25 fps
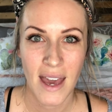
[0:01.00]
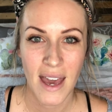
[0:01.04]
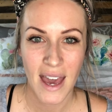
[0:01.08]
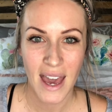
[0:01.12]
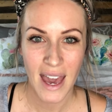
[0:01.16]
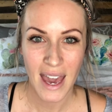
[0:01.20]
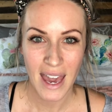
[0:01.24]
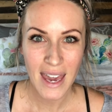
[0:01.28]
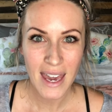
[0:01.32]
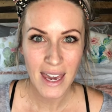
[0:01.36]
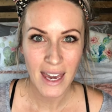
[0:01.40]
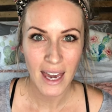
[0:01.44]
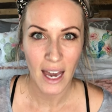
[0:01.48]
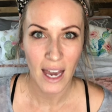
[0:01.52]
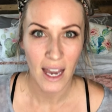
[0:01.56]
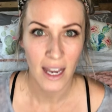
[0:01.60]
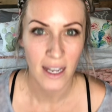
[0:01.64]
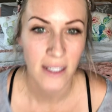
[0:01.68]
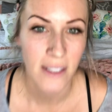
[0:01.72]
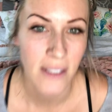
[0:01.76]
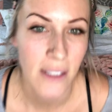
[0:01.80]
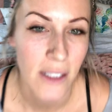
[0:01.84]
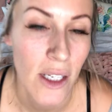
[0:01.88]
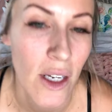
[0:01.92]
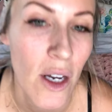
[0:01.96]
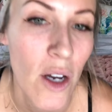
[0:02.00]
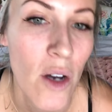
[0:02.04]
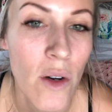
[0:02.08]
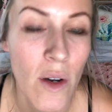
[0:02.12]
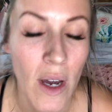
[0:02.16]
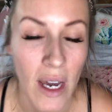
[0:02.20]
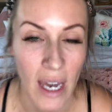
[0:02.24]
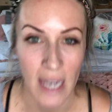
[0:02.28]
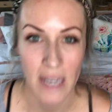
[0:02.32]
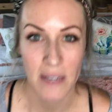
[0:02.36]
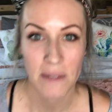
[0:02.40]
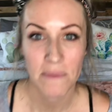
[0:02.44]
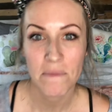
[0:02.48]
Hey guys.
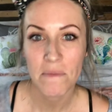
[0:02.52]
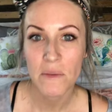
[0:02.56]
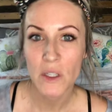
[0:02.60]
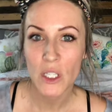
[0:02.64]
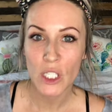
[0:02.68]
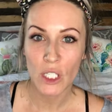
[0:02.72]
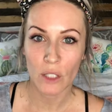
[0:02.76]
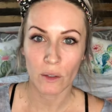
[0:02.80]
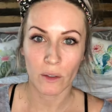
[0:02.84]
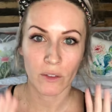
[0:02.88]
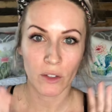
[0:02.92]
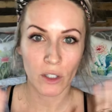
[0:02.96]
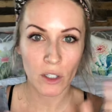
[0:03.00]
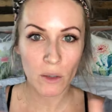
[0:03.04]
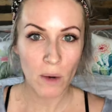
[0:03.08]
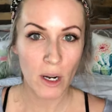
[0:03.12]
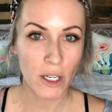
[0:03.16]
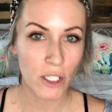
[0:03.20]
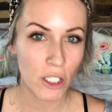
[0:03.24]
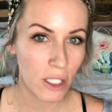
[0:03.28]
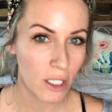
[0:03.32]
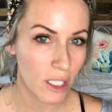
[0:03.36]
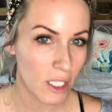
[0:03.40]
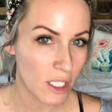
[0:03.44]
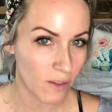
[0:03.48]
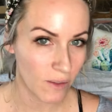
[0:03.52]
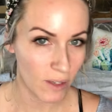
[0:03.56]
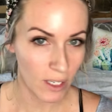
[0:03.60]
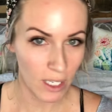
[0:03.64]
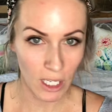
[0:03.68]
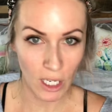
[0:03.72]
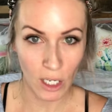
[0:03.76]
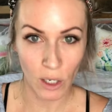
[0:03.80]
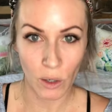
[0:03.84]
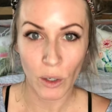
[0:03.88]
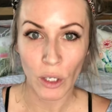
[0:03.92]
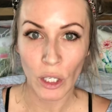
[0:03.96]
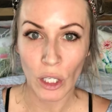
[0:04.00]
Okay, so if you're watching this
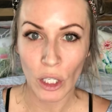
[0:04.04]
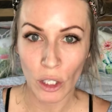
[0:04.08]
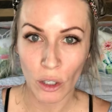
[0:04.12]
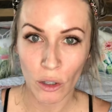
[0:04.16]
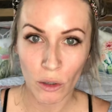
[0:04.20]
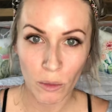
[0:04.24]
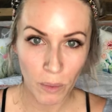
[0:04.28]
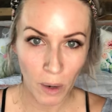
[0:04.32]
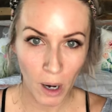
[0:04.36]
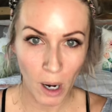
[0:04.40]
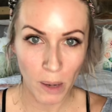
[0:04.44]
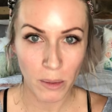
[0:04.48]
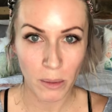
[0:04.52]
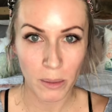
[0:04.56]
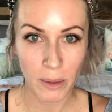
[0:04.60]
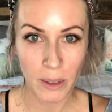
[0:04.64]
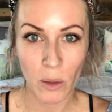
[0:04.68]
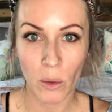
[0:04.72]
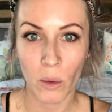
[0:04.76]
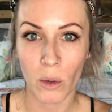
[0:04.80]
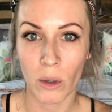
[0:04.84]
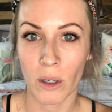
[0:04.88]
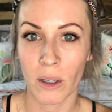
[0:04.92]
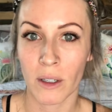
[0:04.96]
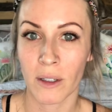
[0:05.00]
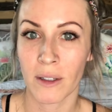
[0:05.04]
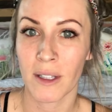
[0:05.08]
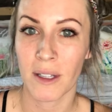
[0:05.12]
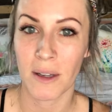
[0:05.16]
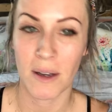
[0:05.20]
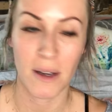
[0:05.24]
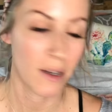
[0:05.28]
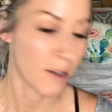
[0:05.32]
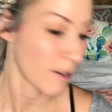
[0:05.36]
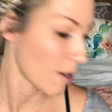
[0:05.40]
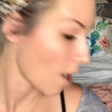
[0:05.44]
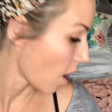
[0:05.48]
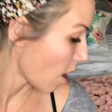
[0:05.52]
video, you probably ordered
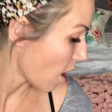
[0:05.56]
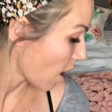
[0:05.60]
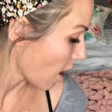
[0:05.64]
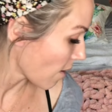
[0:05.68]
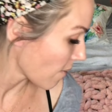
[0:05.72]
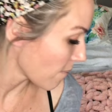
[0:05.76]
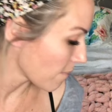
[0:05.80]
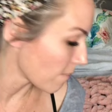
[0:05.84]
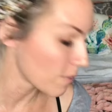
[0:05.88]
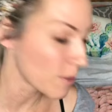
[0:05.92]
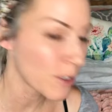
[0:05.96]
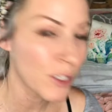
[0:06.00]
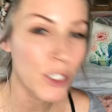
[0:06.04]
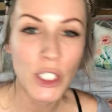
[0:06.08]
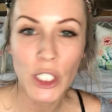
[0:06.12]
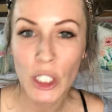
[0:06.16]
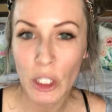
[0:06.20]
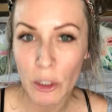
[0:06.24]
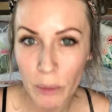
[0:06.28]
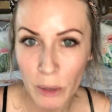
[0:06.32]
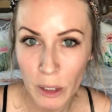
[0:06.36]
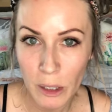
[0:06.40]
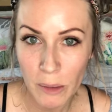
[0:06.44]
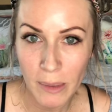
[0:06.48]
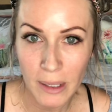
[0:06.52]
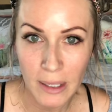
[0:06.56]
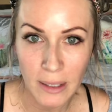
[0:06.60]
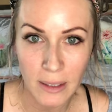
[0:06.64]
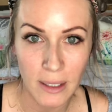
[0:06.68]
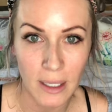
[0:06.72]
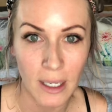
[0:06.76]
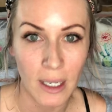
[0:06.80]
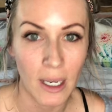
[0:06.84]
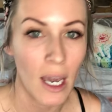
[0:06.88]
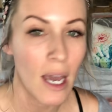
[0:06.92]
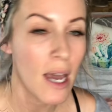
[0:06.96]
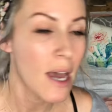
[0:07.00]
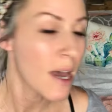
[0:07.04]
the super
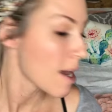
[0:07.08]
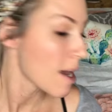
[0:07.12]
amazing